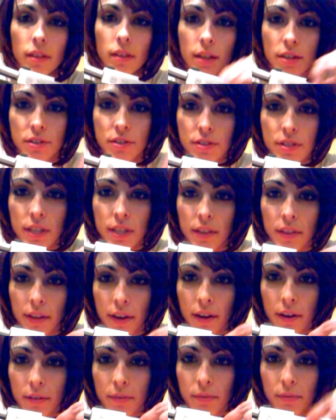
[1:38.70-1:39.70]
As you see
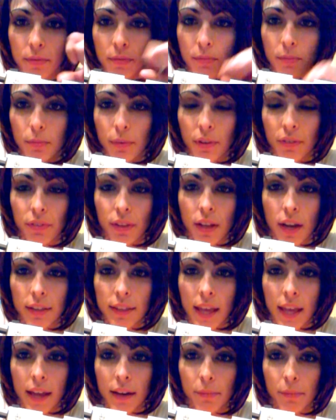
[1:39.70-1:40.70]
there, we've
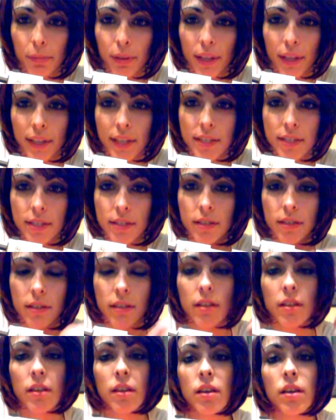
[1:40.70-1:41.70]
locked that in place.
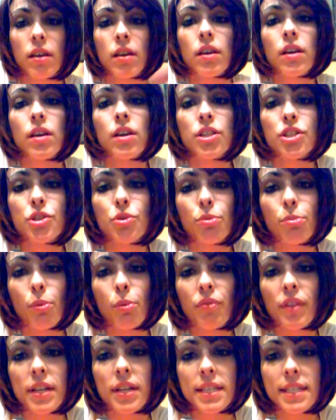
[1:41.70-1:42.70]
To
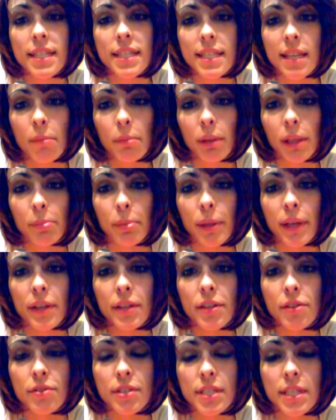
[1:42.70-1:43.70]
remove the disassembly
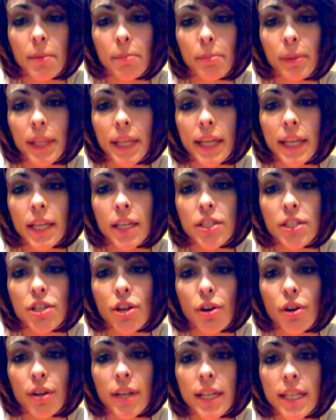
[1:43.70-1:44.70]
pin, you'll simply
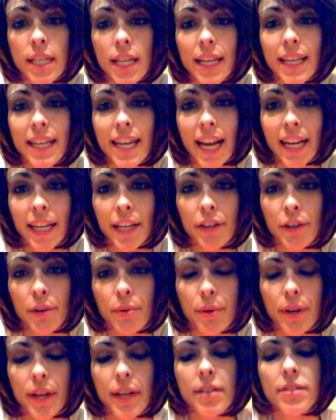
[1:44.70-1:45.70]
turn it 90
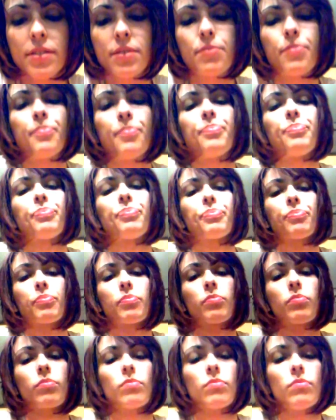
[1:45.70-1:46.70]
degrees.
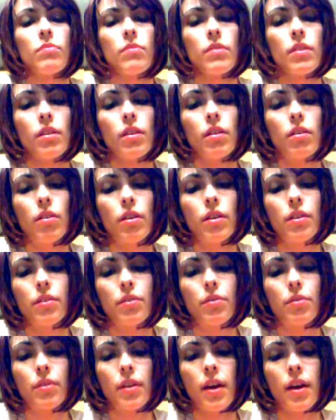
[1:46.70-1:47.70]
Go ahead
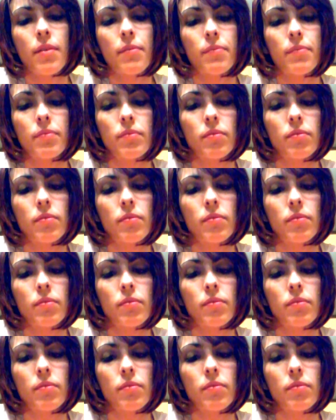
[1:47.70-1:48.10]
and do that.